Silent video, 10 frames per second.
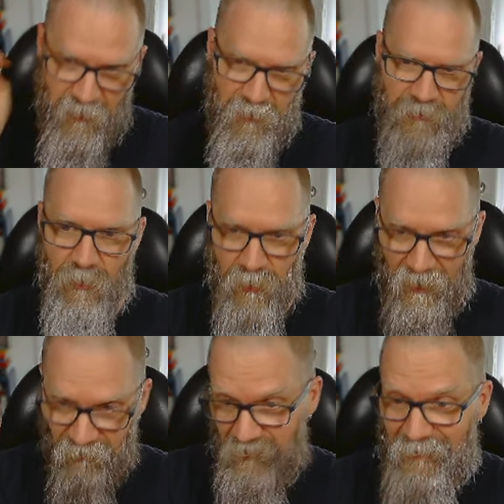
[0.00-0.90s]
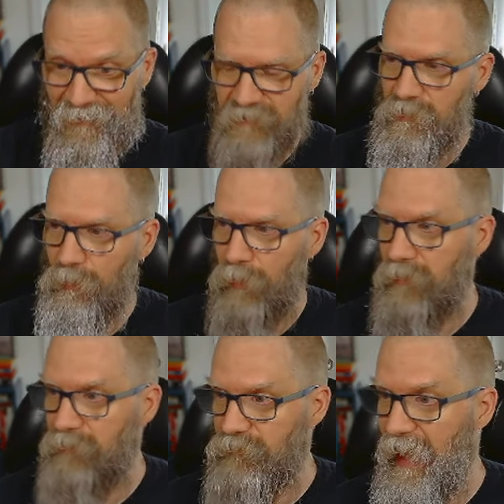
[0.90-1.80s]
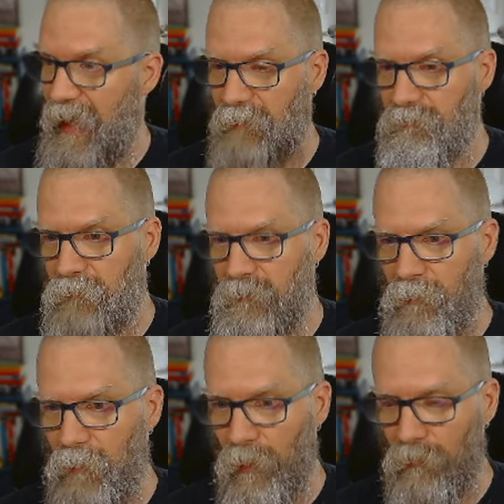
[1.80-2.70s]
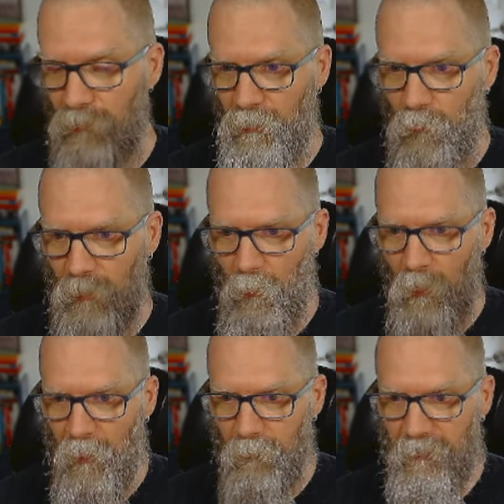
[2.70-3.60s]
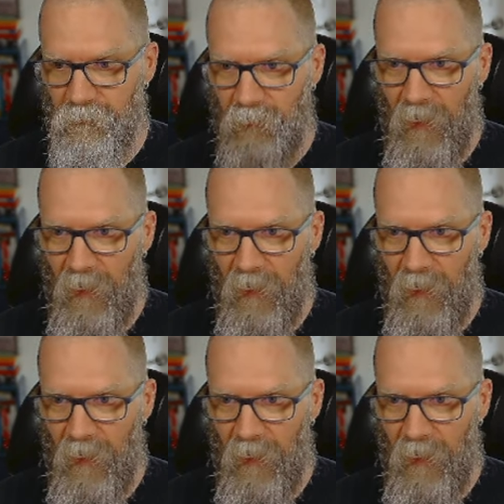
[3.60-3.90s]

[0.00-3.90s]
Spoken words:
So you could have a list here if you had other requirements.